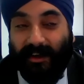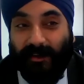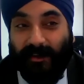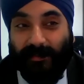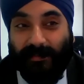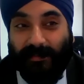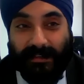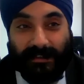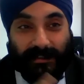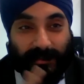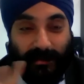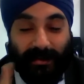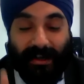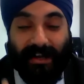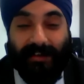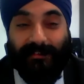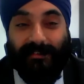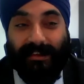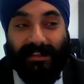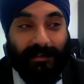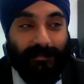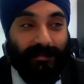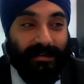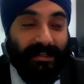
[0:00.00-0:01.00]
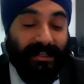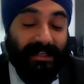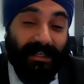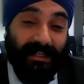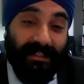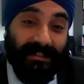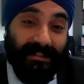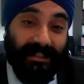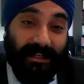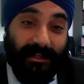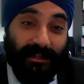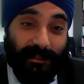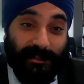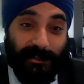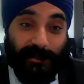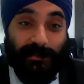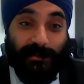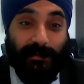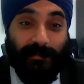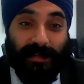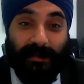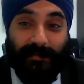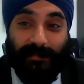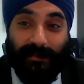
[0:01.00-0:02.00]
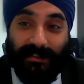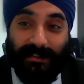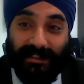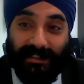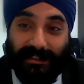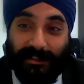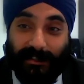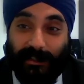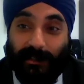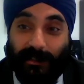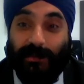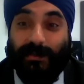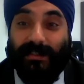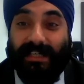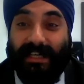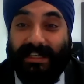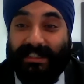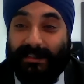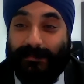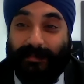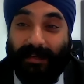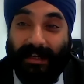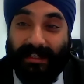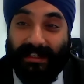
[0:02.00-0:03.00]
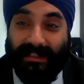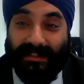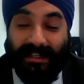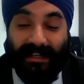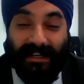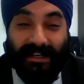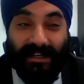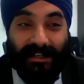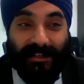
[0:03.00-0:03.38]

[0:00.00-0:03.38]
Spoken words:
It's got everything we need. So, and I just want people to use it as a base.